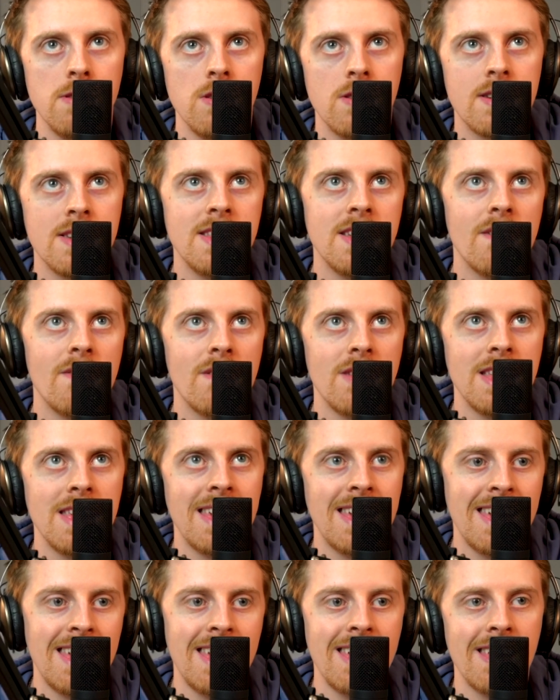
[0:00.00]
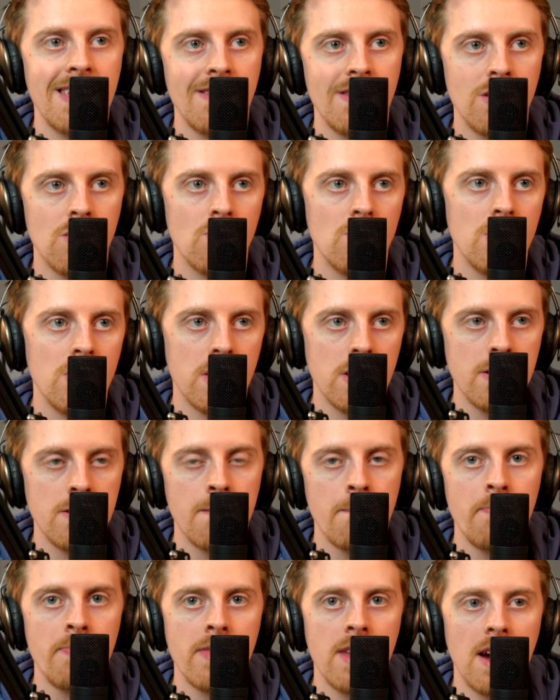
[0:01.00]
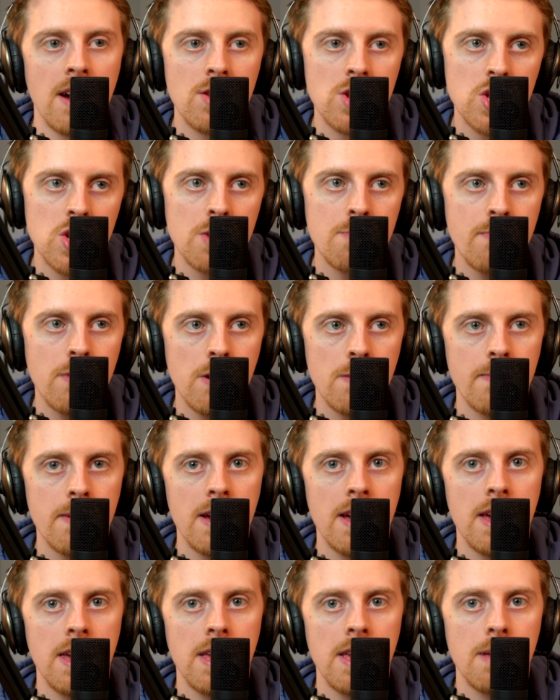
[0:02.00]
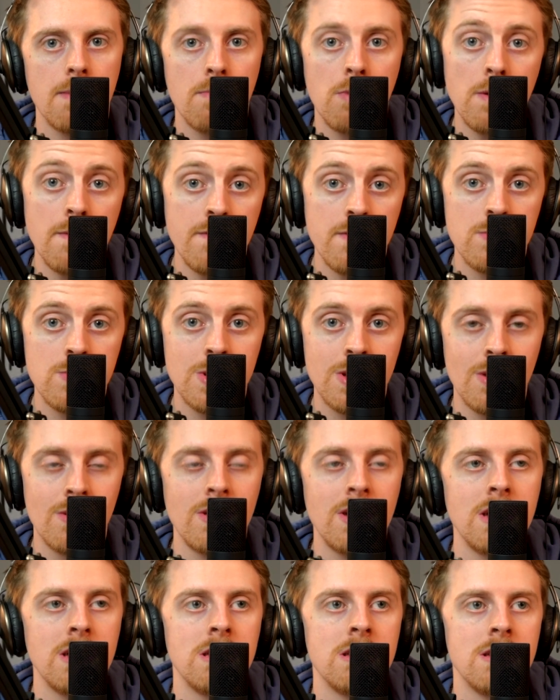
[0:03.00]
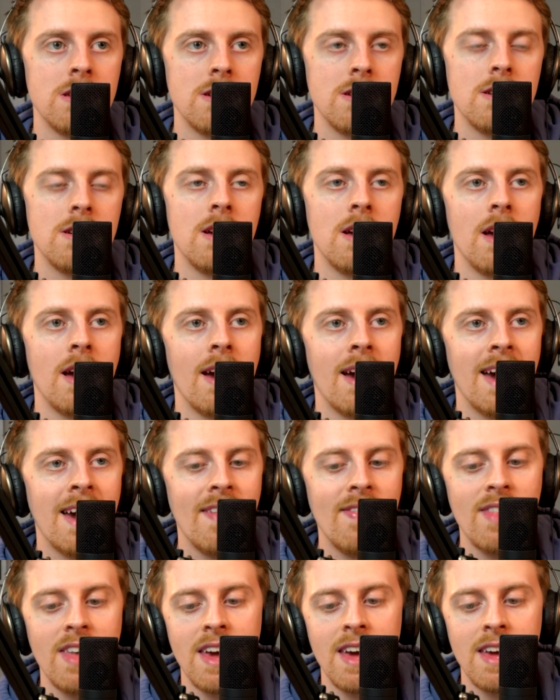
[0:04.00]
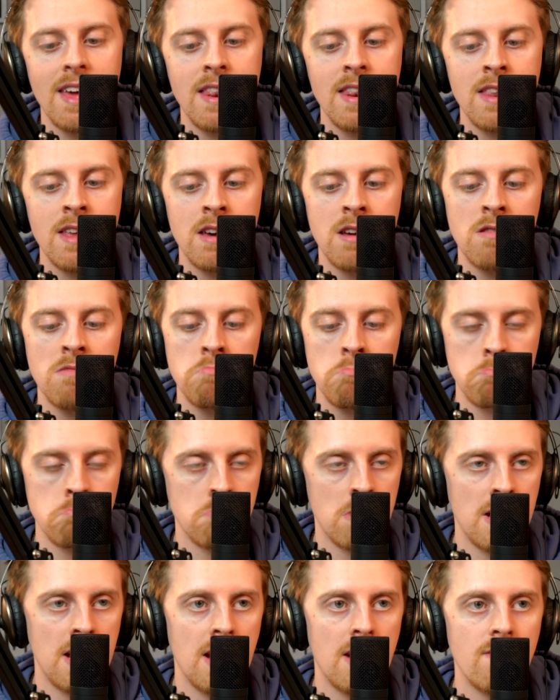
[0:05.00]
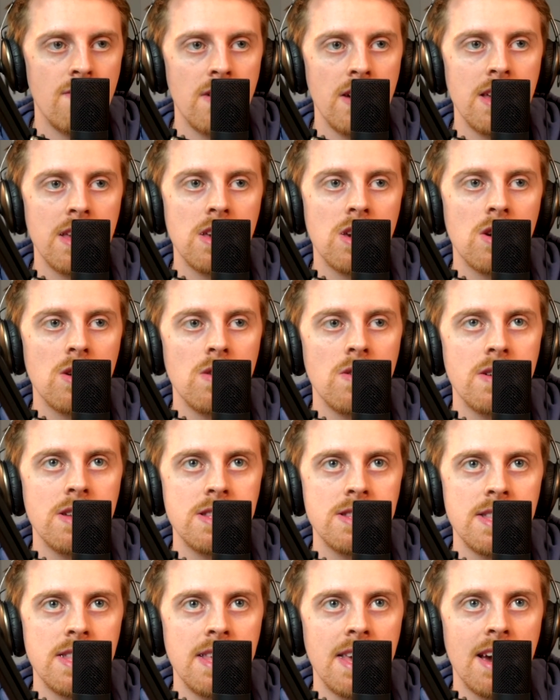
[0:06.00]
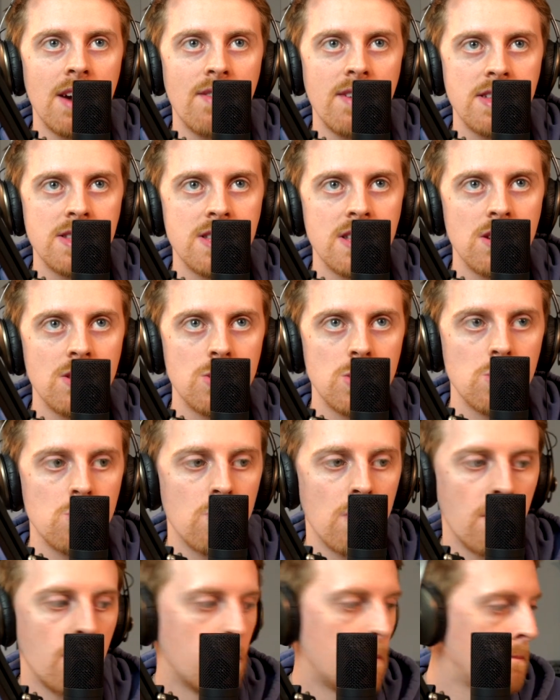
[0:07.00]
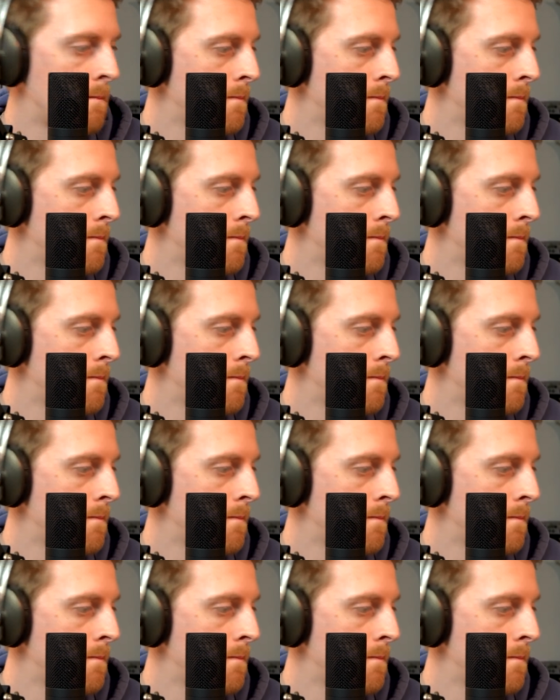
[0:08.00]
You can definitely hear the audio. I'm just going to pop a pop filter on it and then have a go and see how that sounds as well.